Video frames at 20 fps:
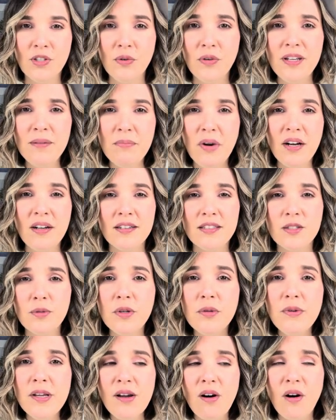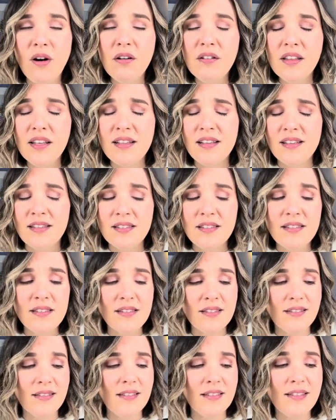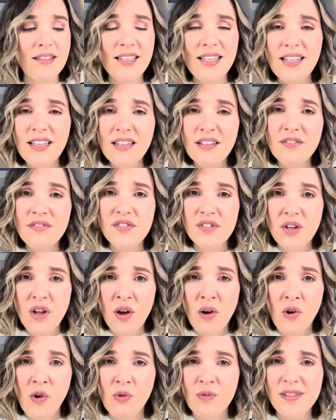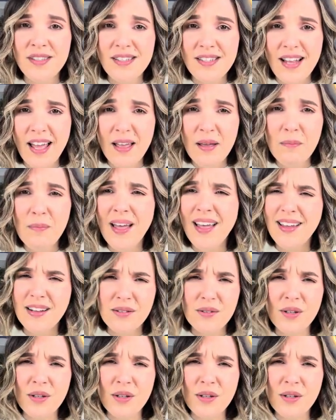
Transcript: green parts. What do we call this? Leaves? No. Stem? I don't